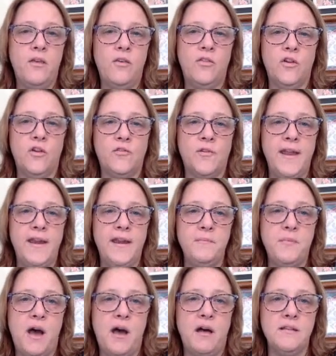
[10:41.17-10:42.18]
The grading
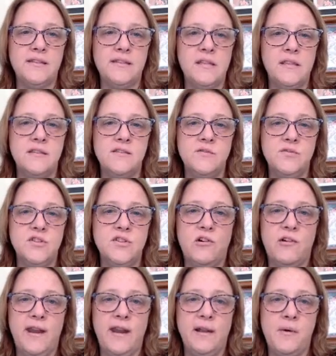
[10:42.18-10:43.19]
policy, this was our
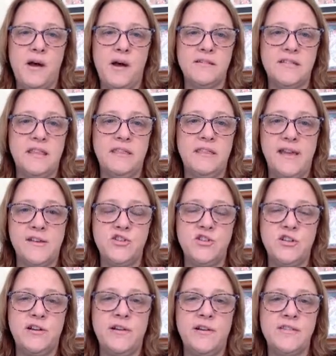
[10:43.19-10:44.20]
grading policy last
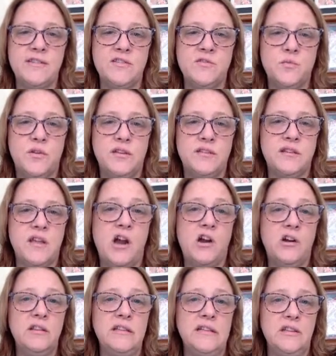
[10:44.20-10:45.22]
year, and this is what is
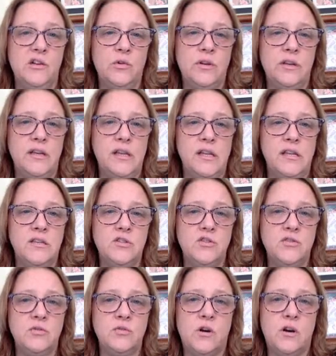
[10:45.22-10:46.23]
currently loaded
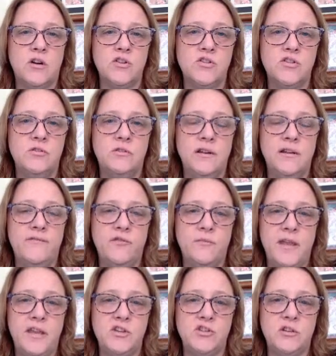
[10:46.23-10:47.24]
into our student
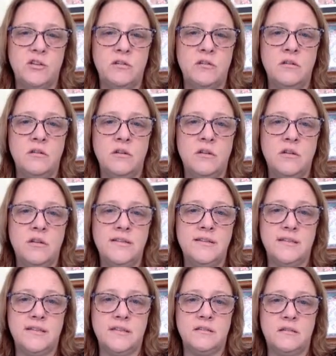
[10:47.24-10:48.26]
information
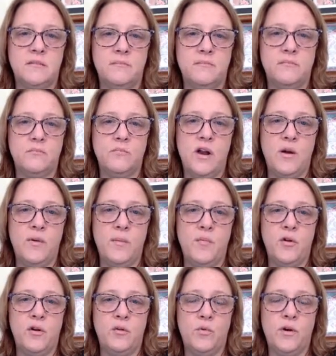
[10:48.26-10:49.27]
system, where
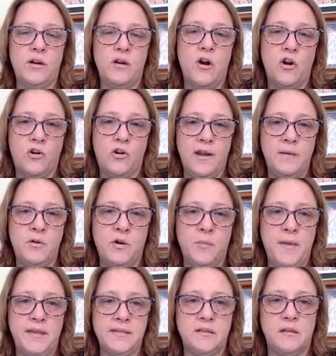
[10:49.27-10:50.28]
our grade book
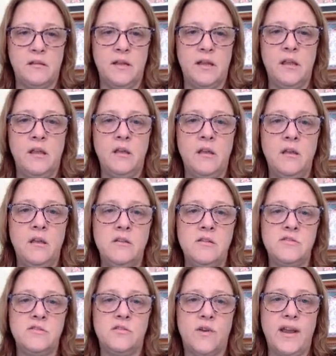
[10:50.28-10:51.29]
basically.
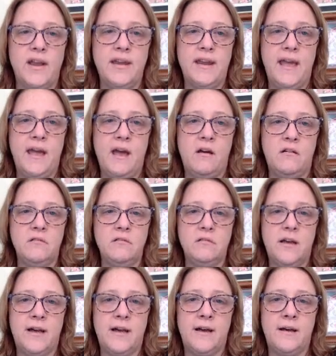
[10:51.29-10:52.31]
So right now,
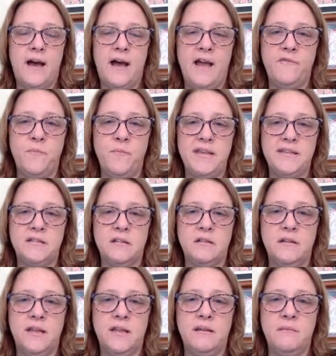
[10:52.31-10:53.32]
I've
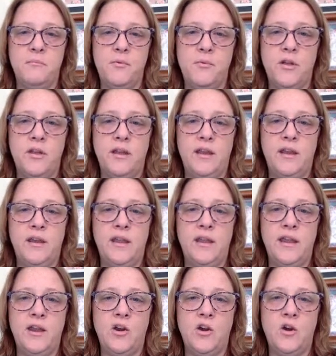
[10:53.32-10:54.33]
basically input in
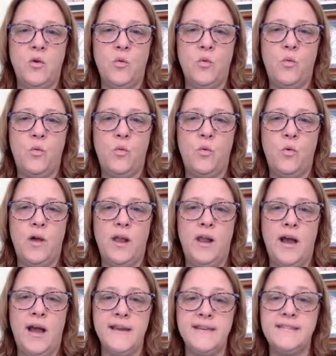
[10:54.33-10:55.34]
here what
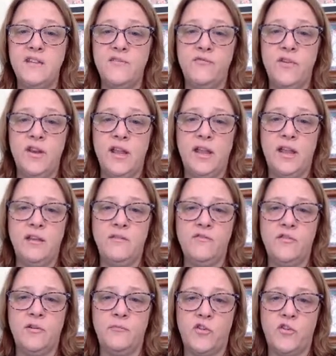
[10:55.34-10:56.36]
I see fitting in
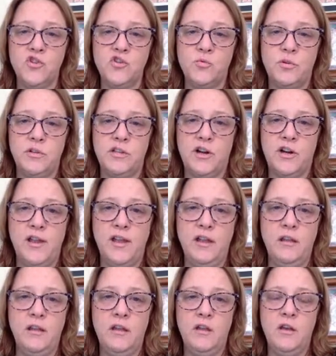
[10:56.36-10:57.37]
from virtual
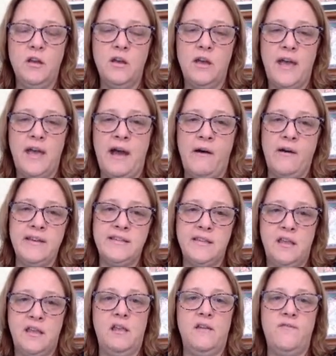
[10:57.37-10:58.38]
learning, how I
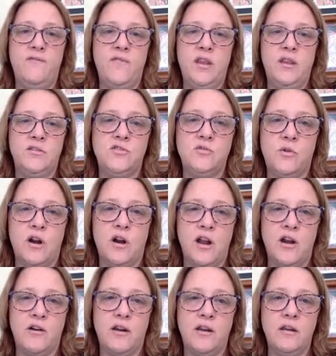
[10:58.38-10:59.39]
seeing it fit into our
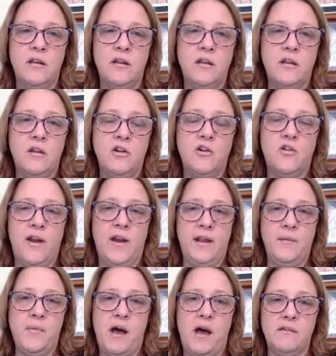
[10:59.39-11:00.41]
current
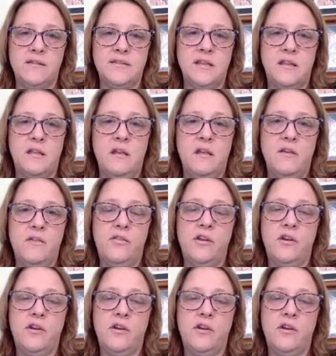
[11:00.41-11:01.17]
grading policy. There